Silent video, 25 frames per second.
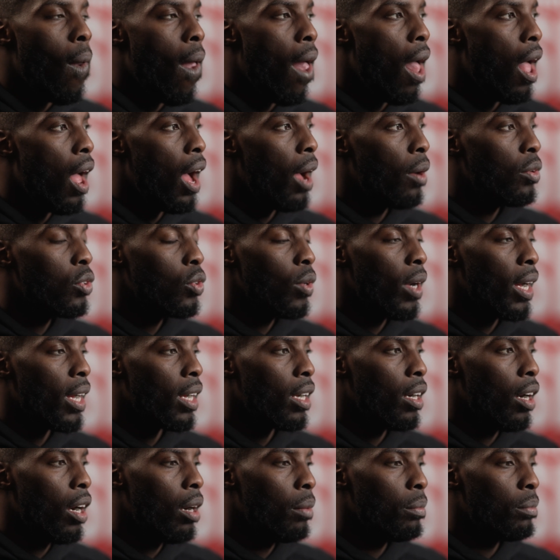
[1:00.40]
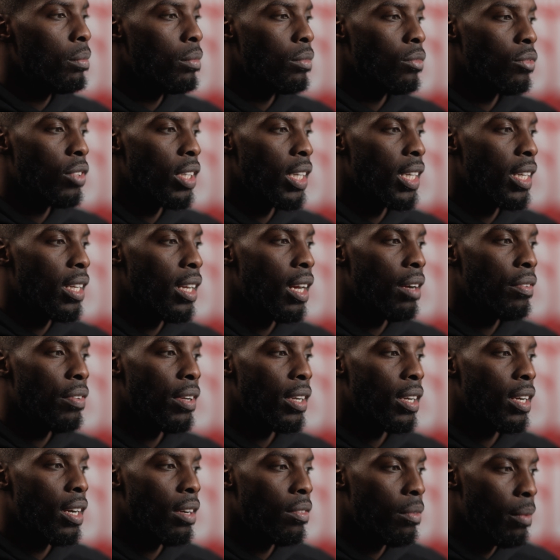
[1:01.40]
I was quite calm, really. I
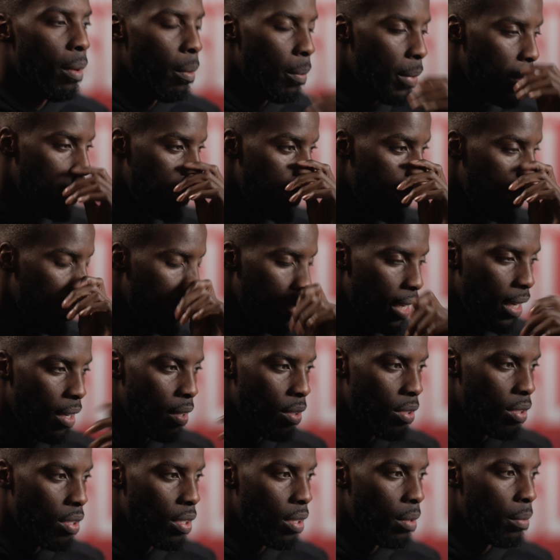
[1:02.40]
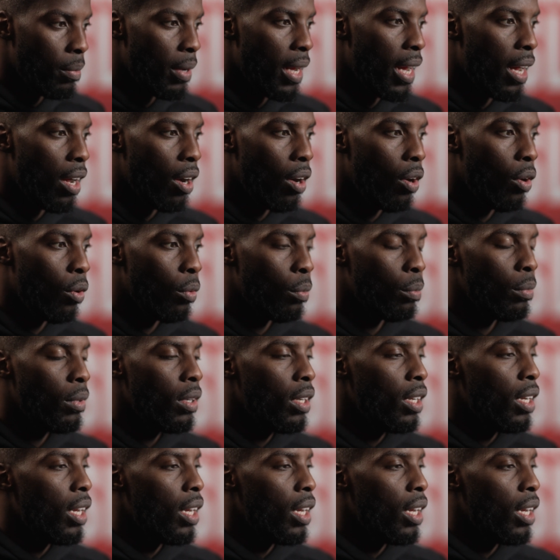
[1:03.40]
think I remember seeing it. I was at home